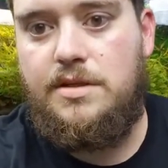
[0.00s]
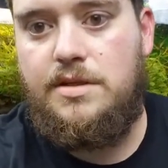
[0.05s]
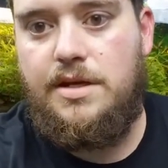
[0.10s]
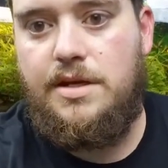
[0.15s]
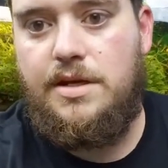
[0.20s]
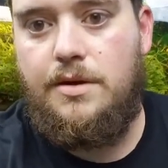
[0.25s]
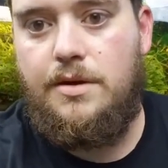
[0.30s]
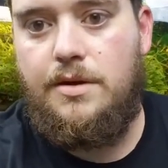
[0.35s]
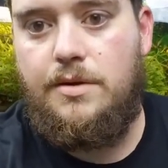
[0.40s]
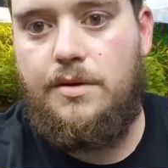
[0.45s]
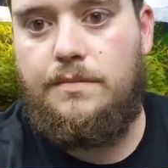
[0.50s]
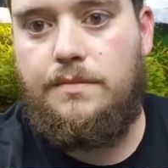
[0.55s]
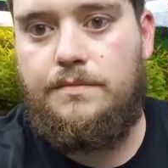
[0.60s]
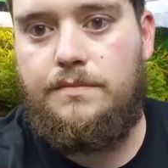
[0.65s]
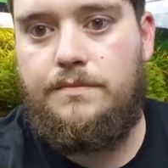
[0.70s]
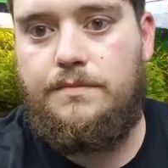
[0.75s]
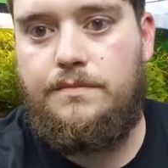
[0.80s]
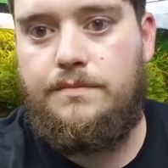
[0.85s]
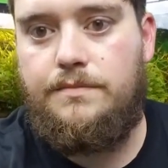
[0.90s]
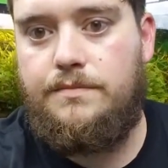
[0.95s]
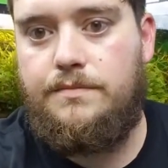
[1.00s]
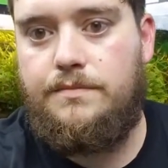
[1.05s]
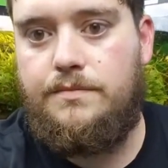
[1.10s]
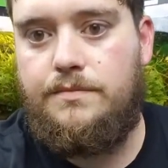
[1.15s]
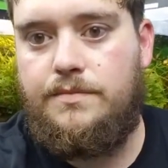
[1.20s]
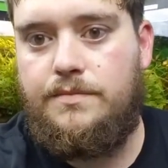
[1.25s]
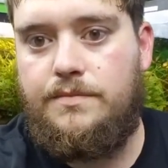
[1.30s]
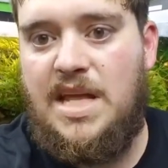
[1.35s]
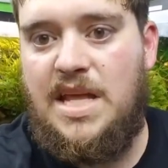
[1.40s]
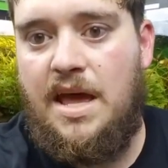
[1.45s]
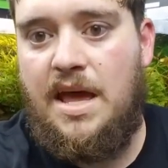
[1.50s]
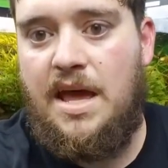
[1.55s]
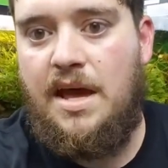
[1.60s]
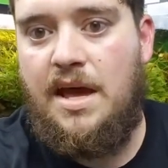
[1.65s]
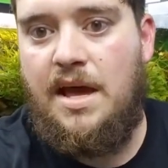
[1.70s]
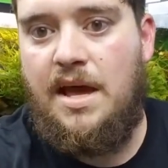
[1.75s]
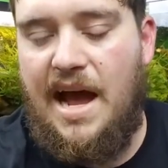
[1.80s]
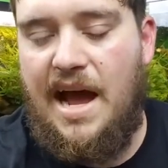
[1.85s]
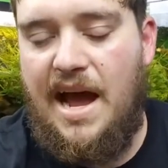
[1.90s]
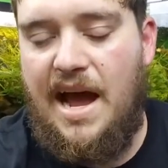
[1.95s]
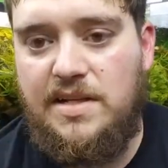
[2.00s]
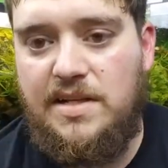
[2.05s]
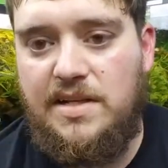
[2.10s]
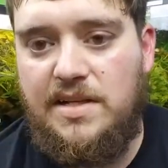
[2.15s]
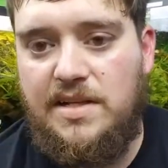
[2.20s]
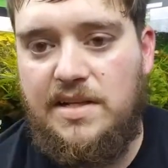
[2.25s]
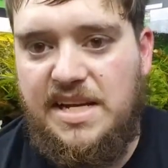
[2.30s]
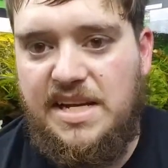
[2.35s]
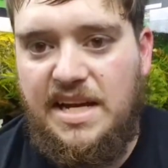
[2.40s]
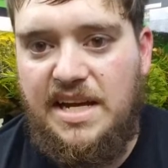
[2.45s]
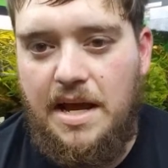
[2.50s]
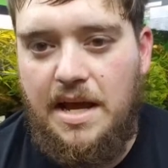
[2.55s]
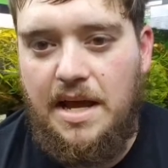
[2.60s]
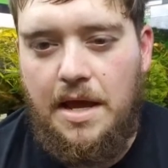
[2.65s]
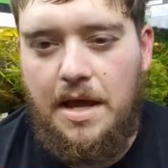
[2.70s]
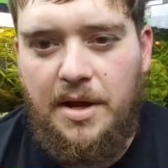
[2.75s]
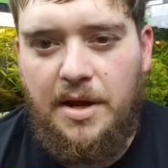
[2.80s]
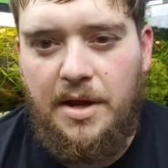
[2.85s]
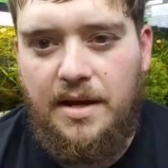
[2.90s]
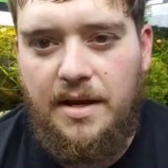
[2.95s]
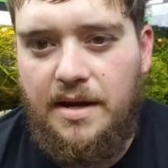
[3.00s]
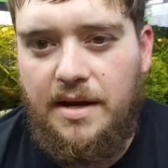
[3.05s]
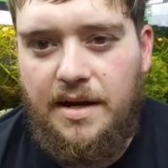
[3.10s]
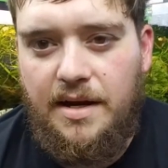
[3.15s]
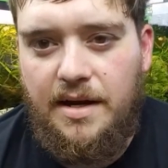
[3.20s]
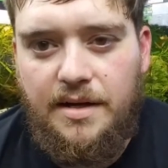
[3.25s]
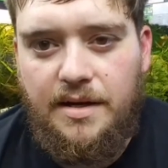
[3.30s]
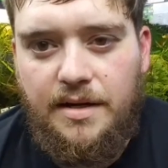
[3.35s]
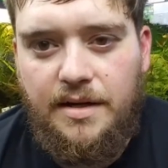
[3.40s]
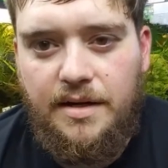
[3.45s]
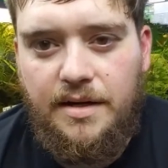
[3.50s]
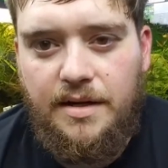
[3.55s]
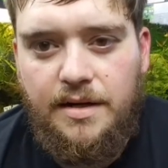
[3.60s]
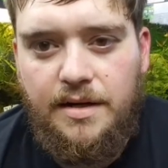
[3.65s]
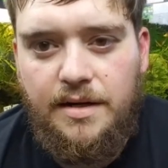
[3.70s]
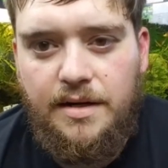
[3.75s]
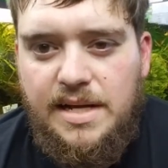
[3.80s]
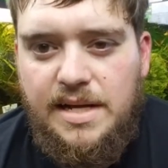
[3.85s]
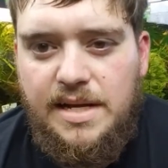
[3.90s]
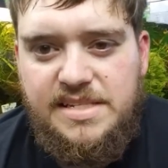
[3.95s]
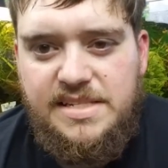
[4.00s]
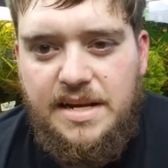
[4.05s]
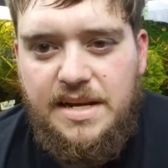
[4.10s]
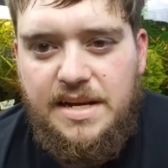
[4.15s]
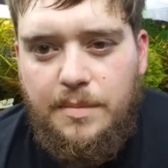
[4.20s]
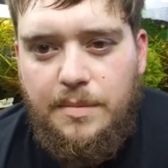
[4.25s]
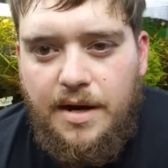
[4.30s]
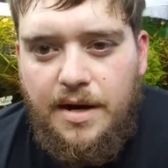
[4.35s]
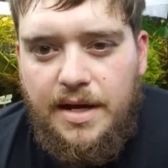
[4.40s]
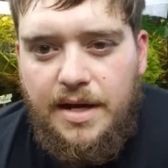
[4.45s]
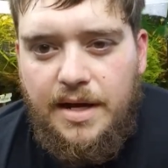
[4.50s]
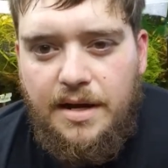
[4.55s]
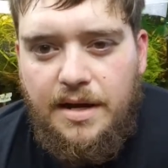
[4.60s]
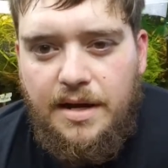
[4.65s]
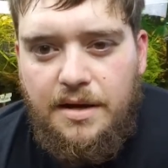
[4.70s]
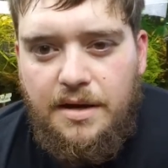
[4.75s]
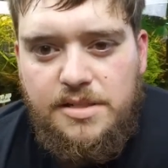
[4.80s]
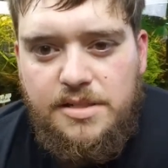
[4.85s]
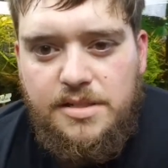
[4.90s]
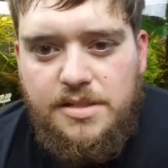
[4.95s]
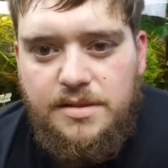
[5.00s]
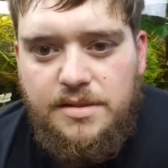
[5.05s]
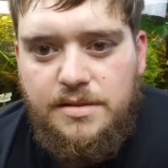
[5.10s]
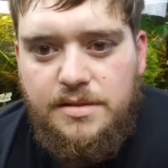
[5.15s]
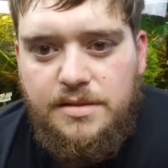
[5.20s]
So I haven't seen Emma in here. Has anybody else?